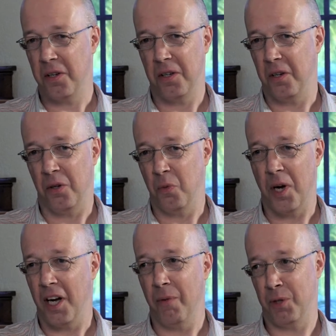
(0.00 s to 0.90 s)
The
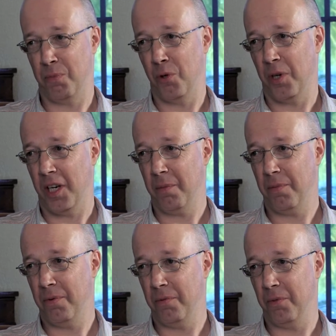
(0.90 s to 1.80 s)
way I was brought
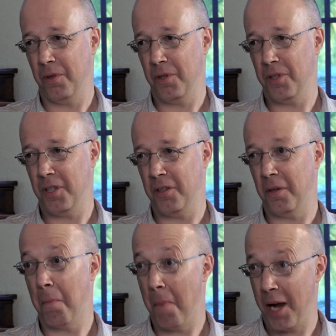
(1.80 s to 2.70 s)
up was that
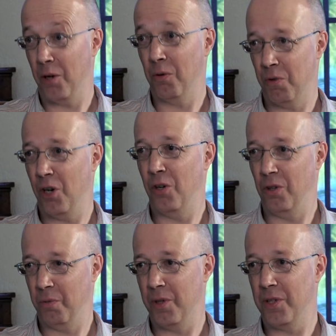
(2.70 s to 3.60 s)
the male
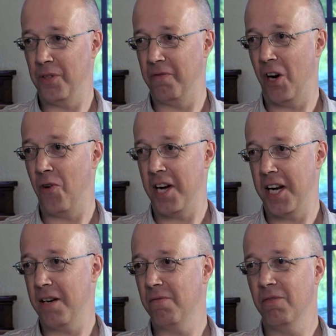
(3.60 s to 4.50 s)
role was
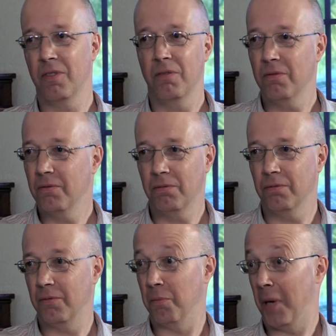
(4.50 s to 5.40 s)
very
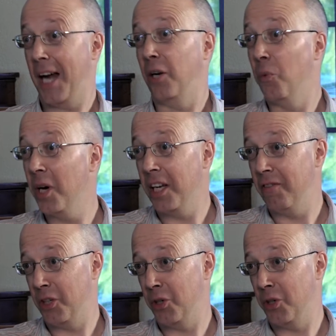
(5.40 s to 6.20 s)
black and white, if you